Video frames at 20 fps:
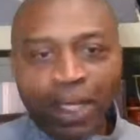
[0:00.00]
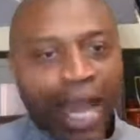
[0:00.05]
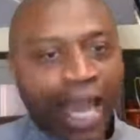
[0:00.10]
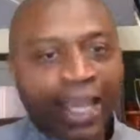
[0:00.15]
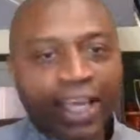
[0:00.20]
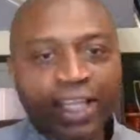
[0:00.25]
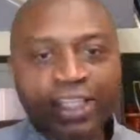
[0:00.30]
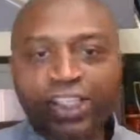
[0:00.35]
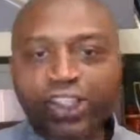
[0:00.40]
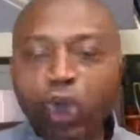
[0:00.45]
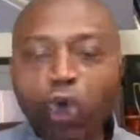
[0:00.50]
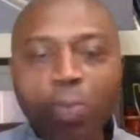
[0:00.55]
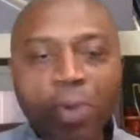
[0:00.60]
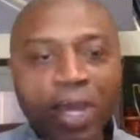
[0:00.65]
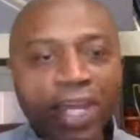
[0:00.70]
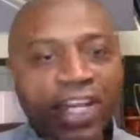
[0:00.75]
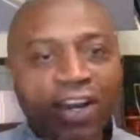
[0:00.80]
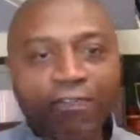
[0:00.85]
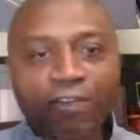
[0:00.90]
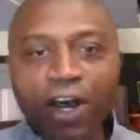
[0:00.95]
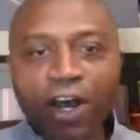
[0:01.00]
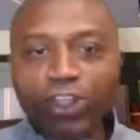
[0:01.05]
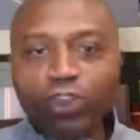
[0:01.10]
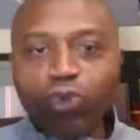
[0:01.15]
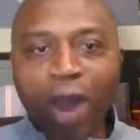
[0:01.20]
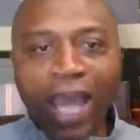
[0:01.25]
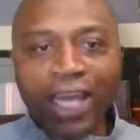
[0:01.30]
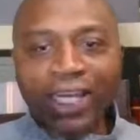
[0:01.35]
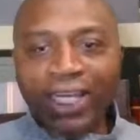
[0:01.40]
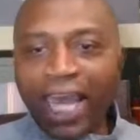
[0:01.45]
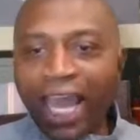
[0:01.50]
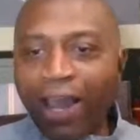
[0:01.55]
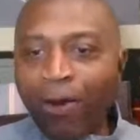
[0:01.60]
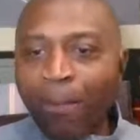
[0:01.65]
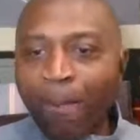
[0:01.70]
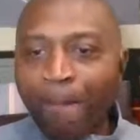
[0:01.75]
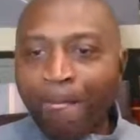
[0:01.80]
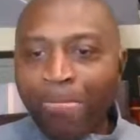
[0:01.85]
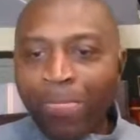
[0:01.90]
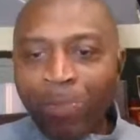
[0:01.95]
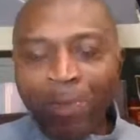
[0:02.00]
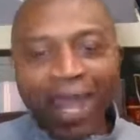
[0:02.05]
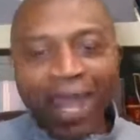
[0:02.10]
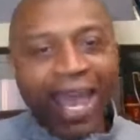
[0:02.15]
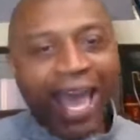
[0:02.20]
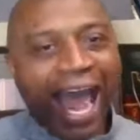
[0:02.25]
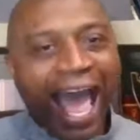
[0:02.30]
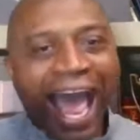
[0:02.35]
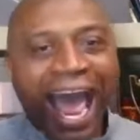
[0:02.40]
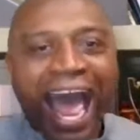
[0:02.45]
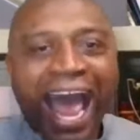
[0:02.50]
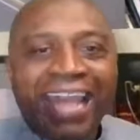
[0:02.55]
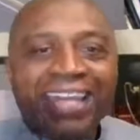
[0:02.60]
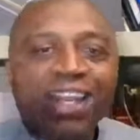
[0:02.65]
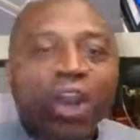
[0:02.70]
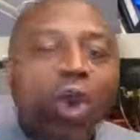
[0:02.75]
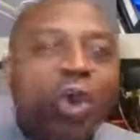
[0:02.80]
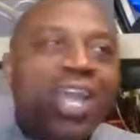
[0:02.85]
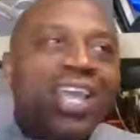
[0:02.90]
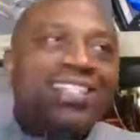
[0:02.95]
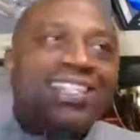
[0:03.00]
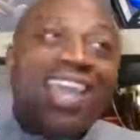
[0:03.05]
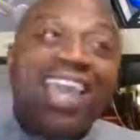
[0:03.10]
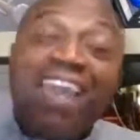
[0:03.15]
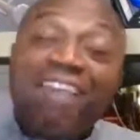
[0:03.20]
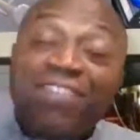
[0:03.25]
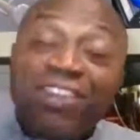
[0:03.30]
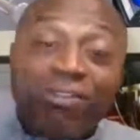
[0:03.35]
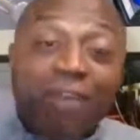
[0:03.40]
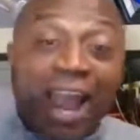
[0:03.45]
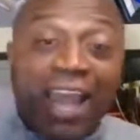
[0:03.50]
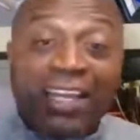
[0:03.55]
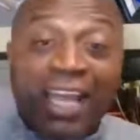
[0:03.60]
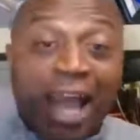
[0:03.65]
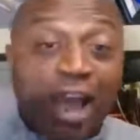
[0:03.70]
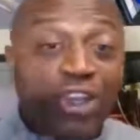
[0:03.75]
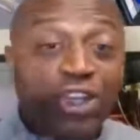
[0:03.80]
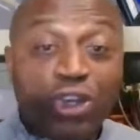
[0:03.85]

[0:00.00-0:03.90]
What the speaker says: Like, it's too many of us right now. Man, I know it's heavy right now.